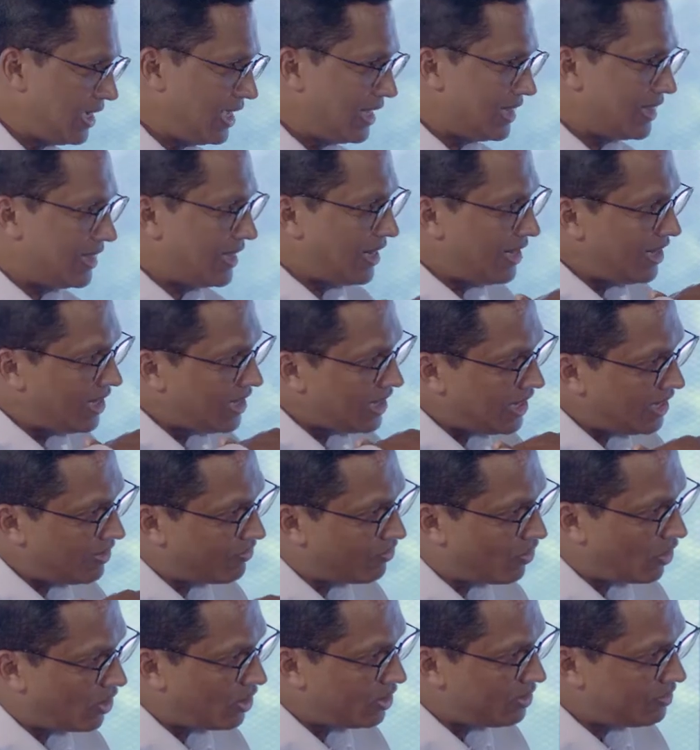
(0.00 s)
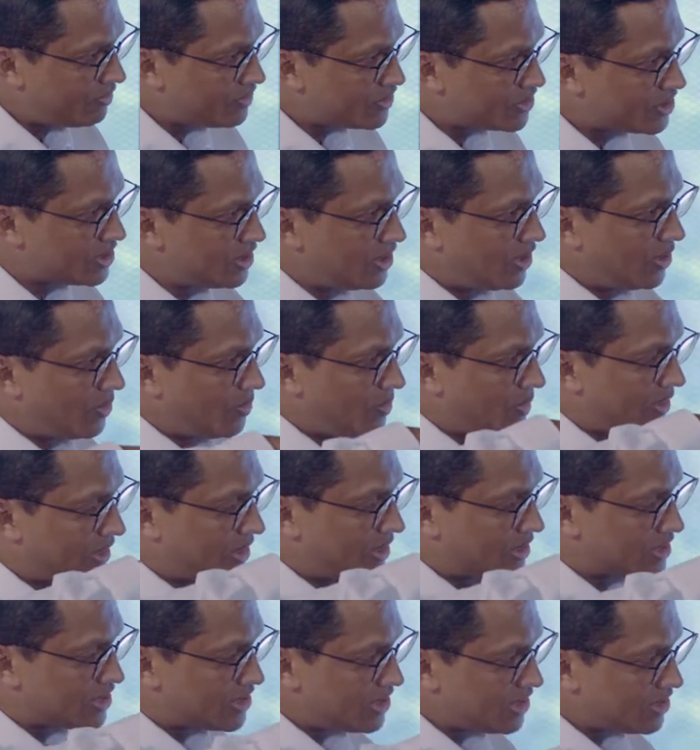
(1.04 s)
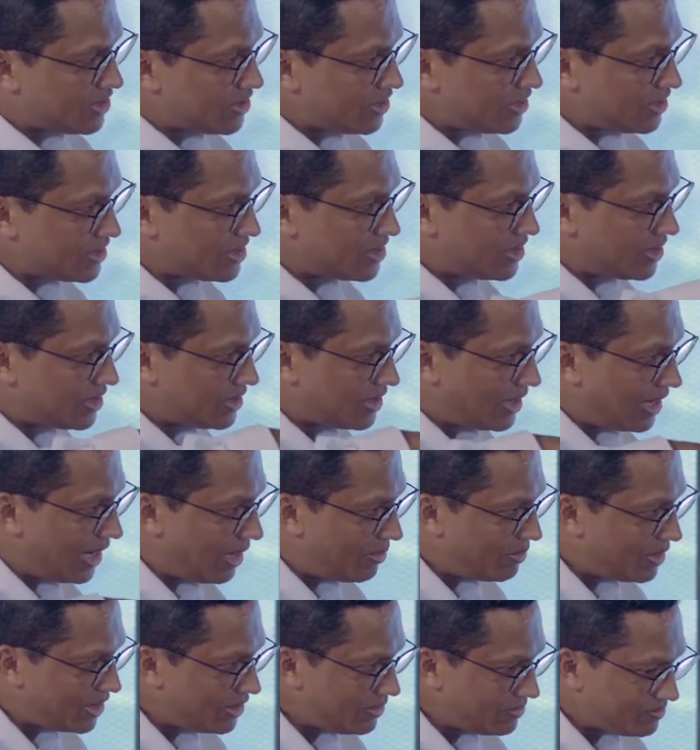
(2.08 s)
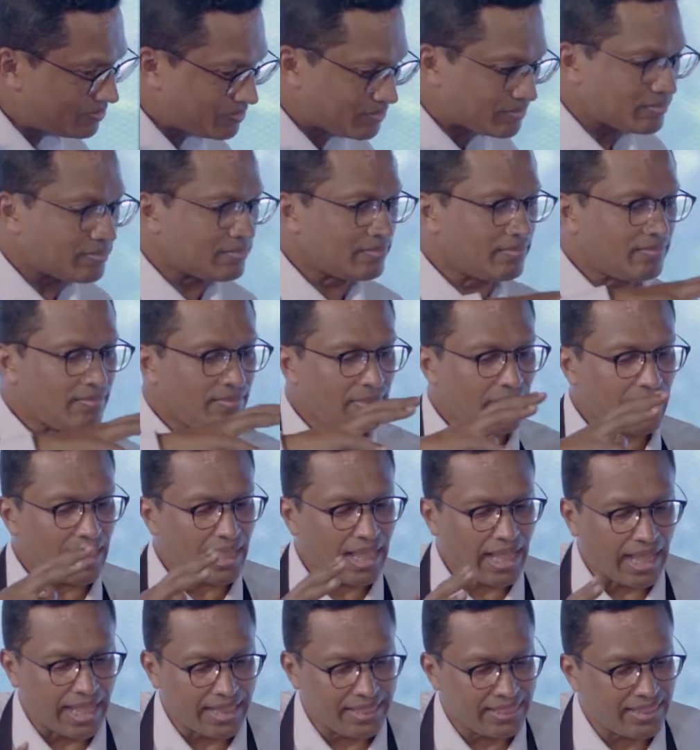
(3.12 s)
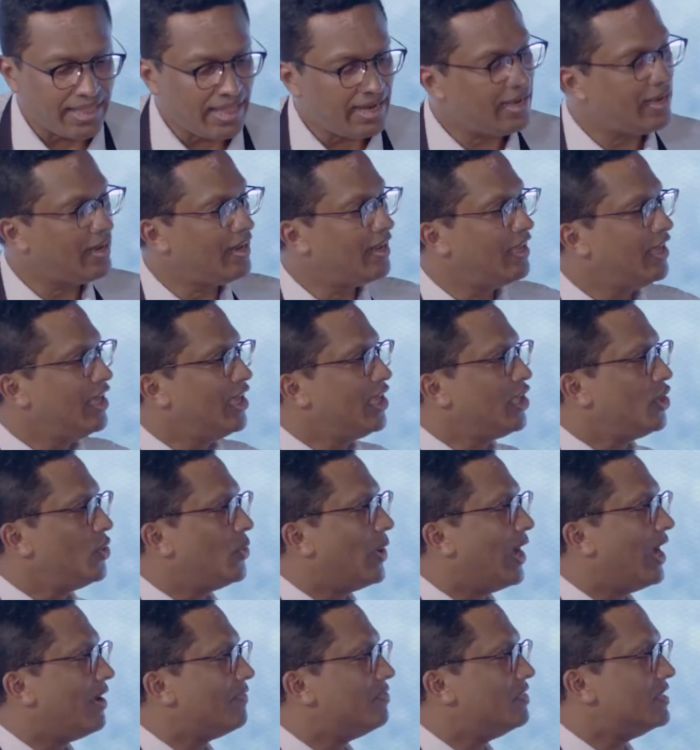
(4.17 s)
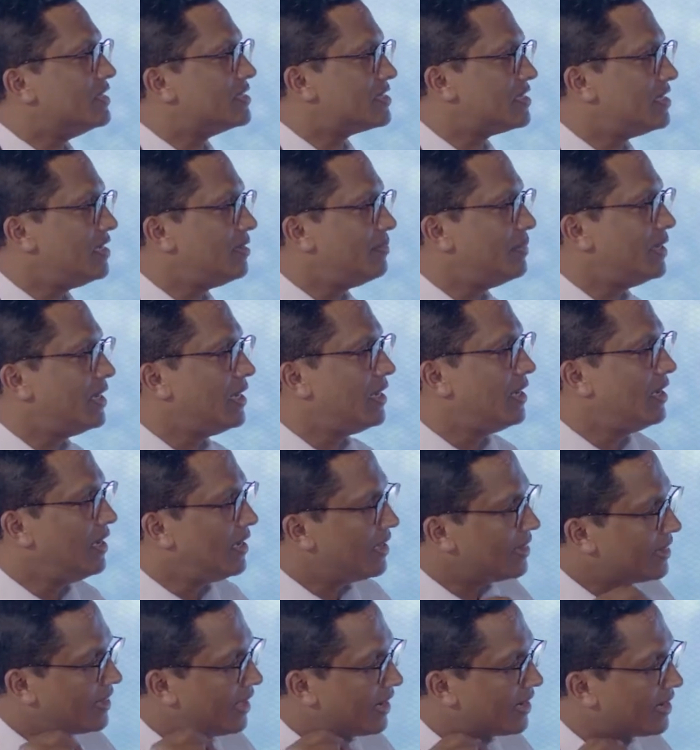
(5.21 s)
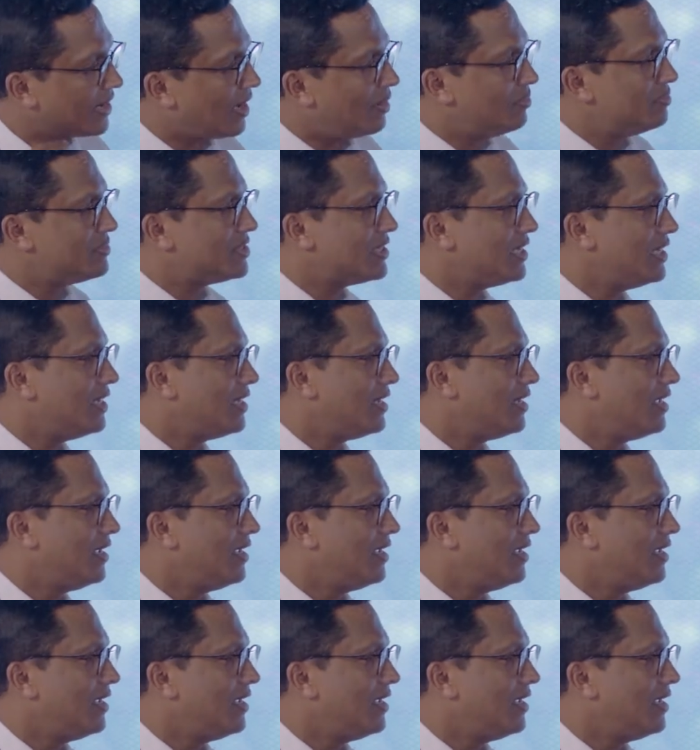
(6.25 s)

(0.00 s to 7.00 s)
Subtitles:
then it evolves with the citrus, the lemon, and then you have the cinnamon that comes in,